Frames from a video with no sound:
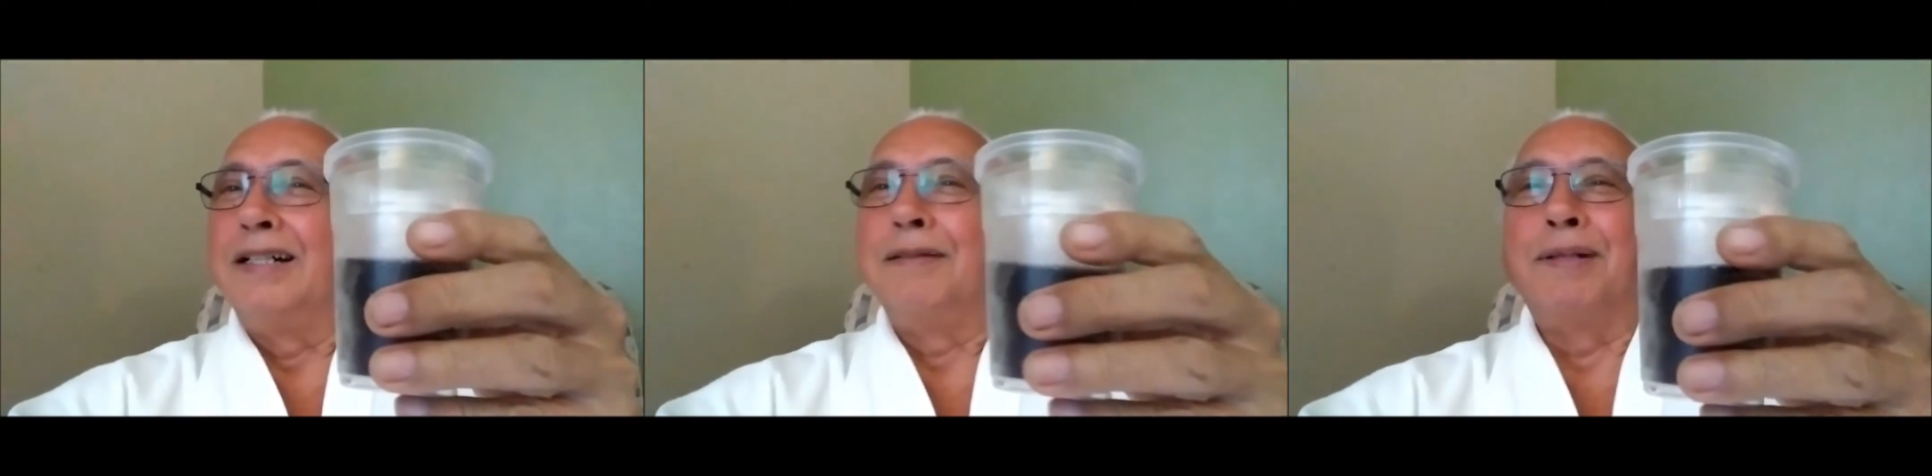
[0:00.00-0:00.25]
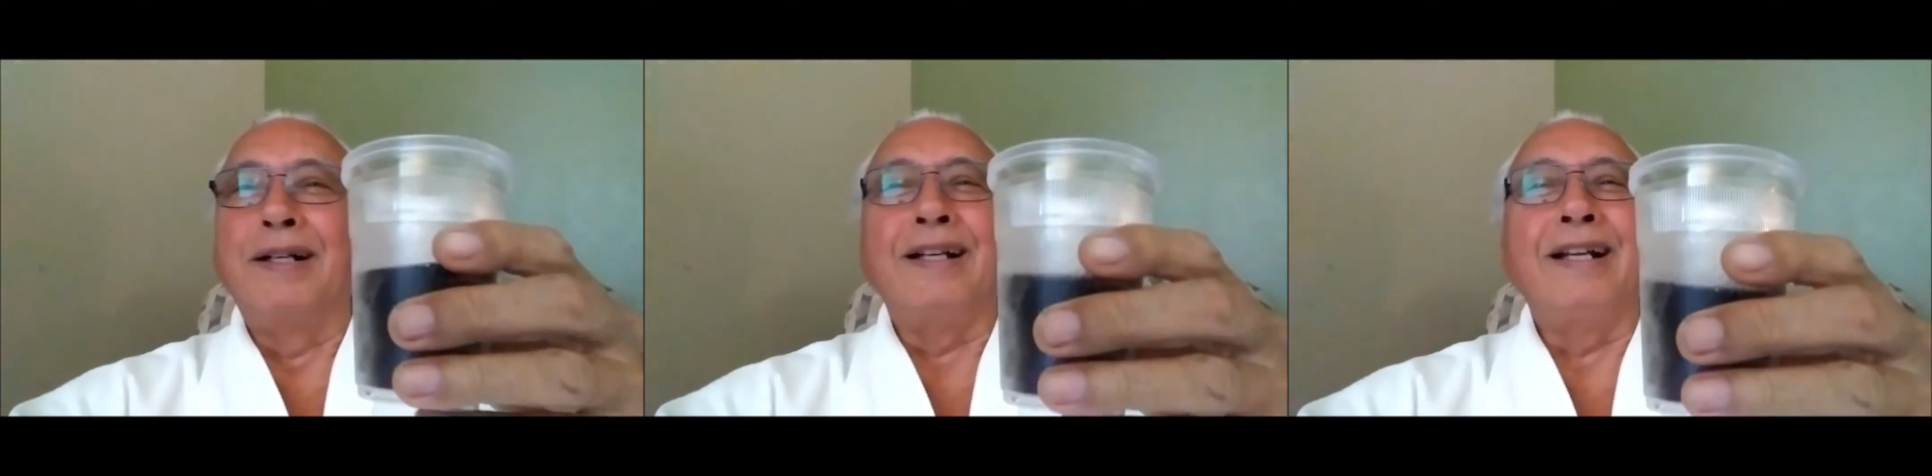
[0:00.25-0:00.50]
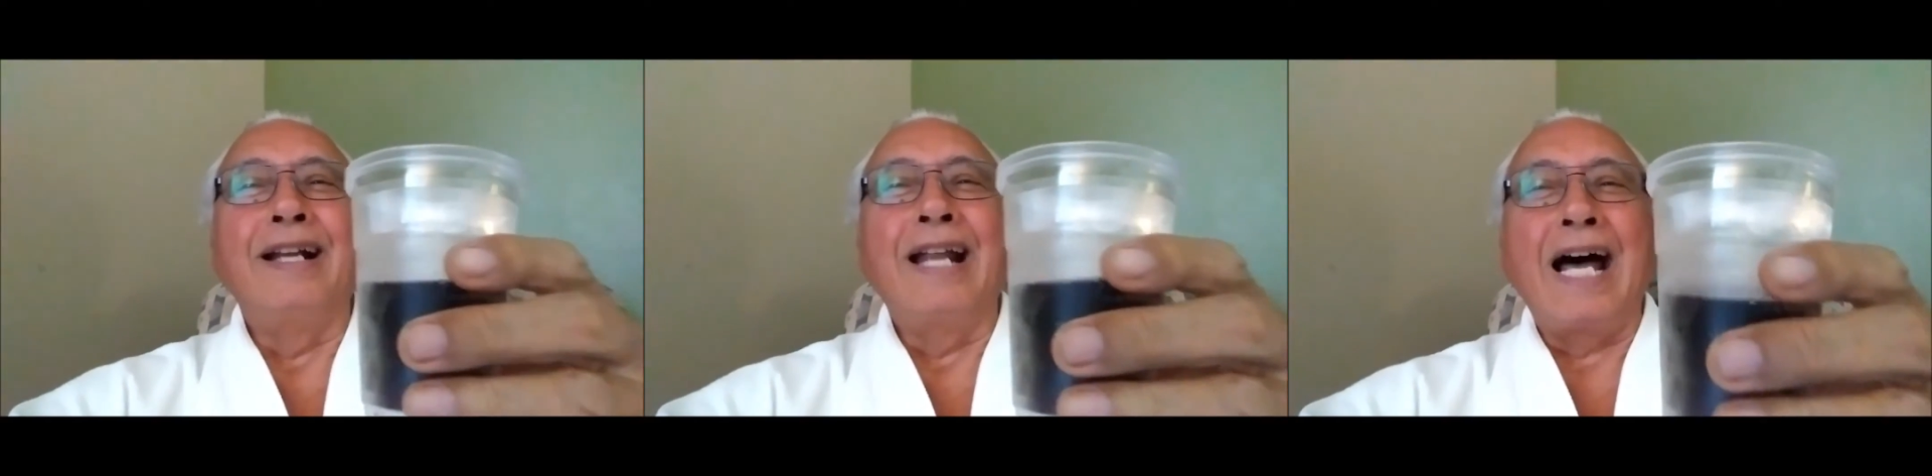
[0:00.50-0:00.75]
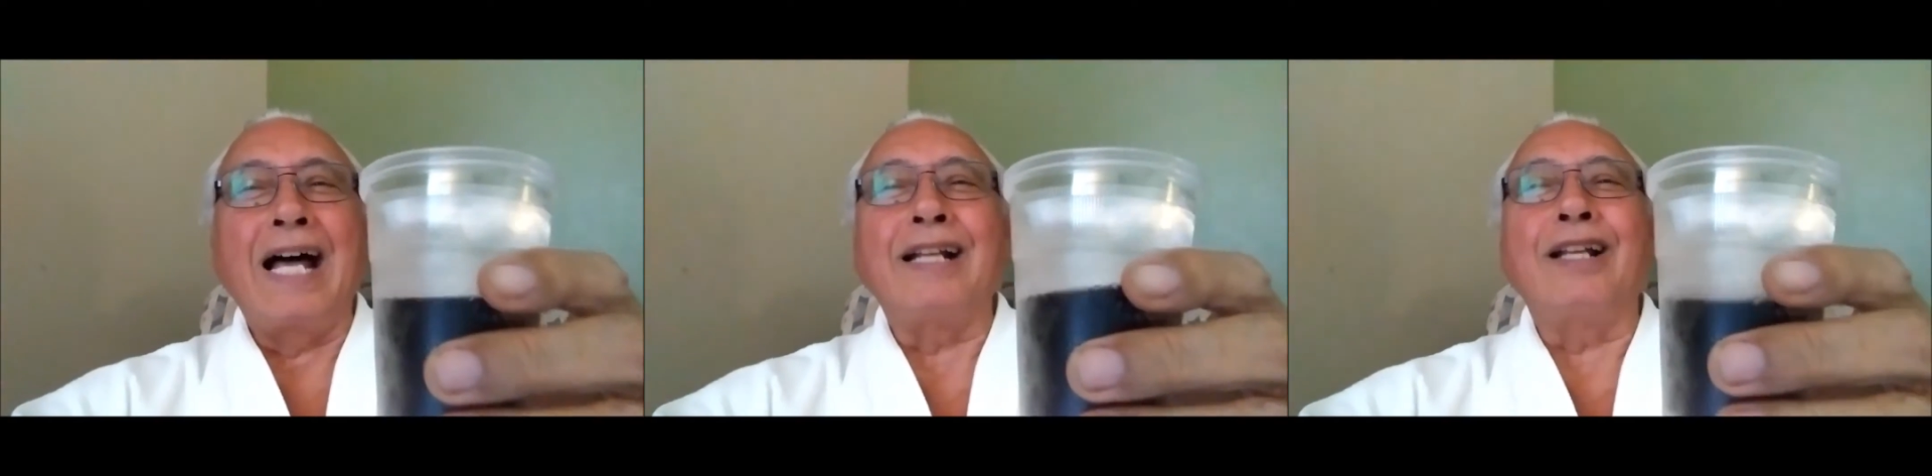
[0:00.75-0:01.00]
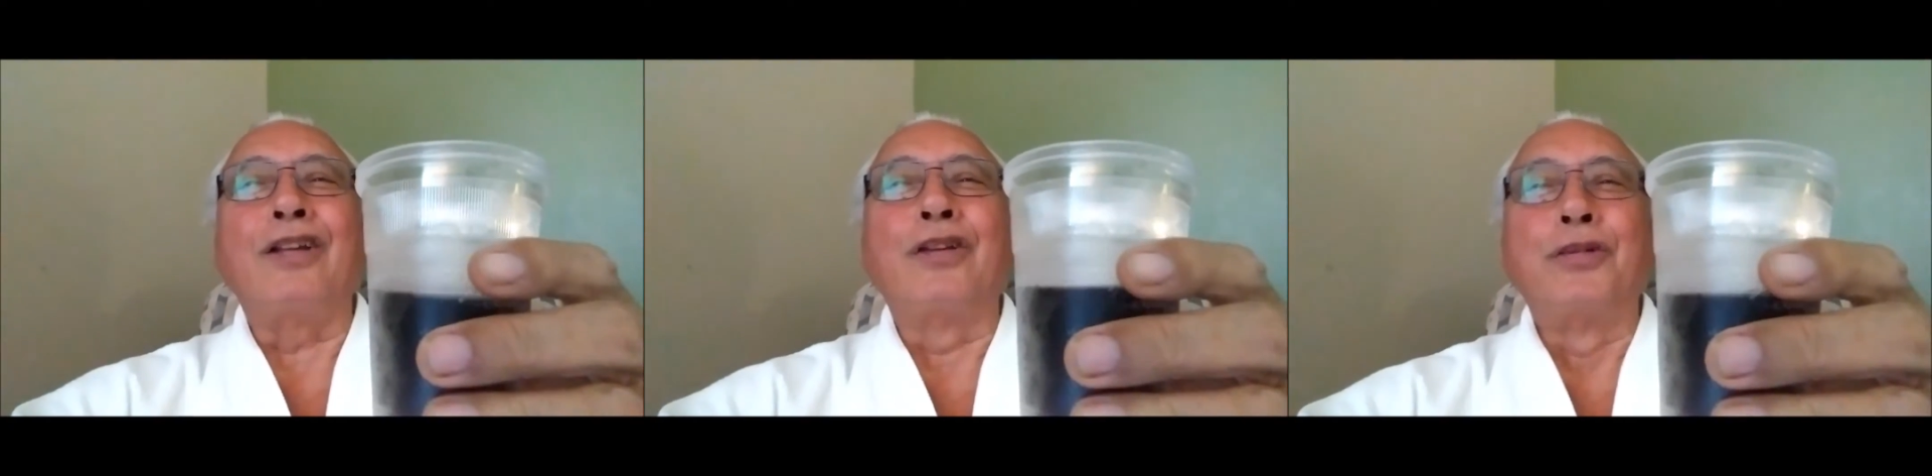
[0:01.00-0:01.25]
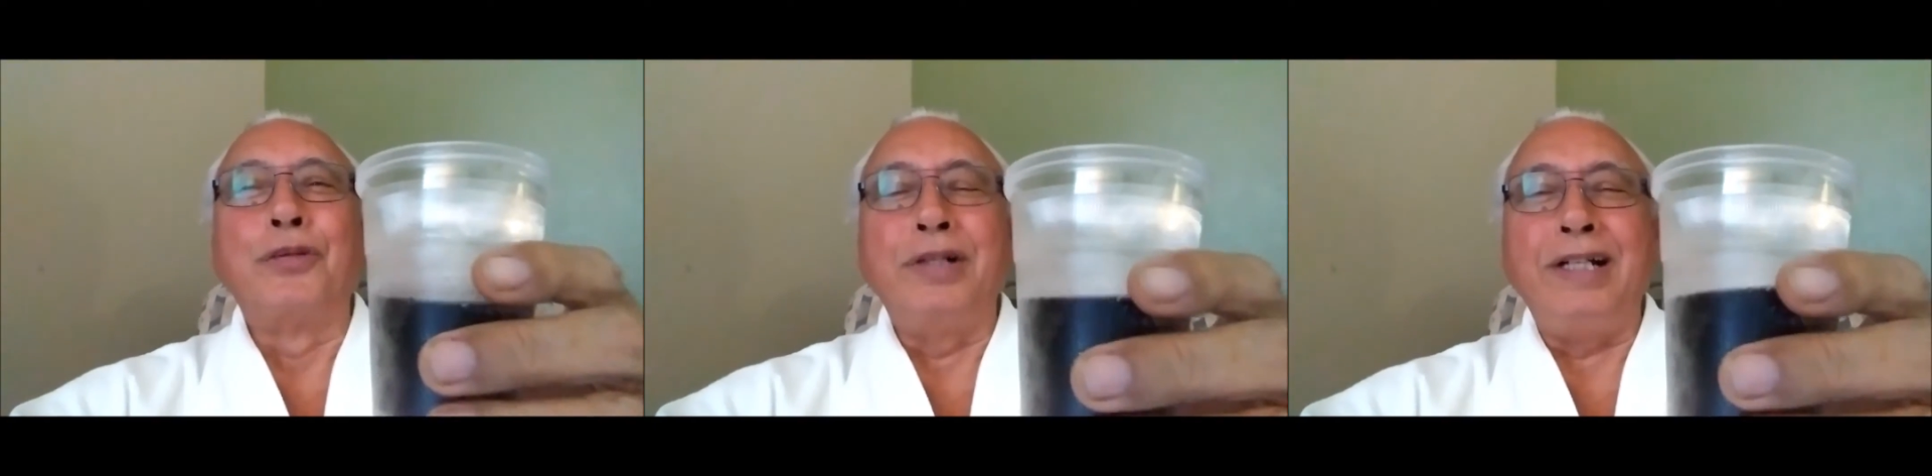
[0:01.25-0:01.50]
but not
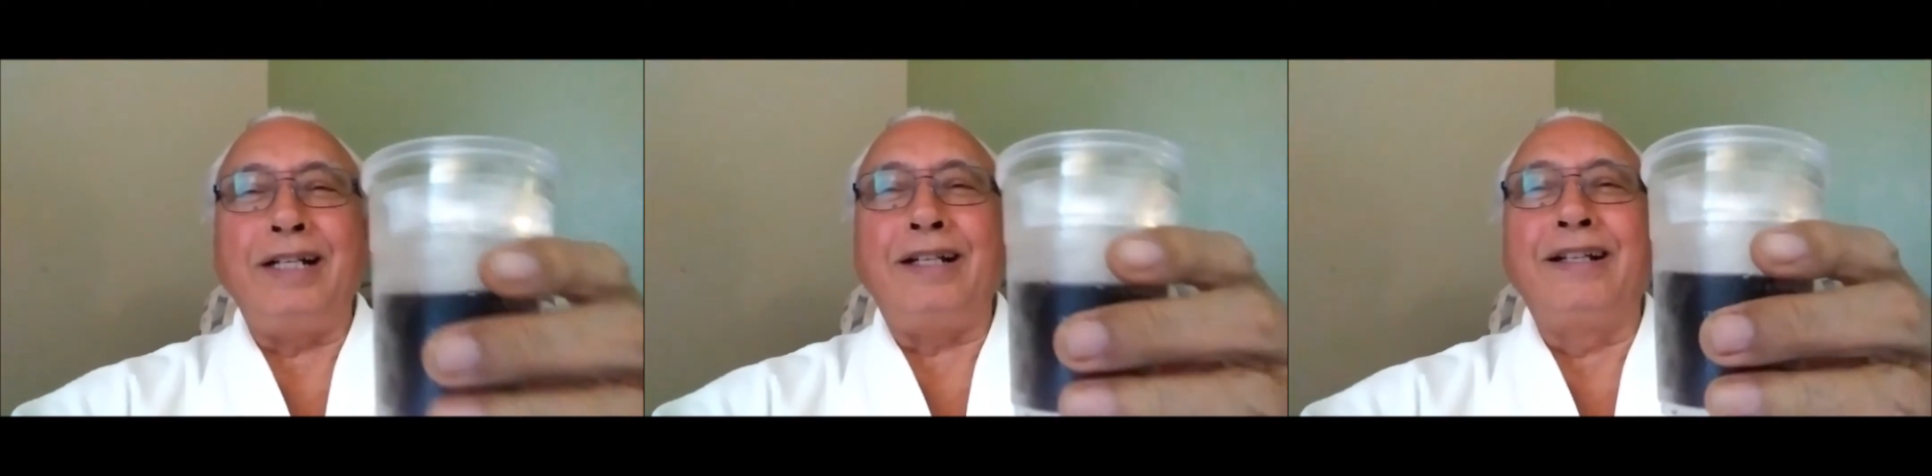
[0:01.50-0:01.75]
three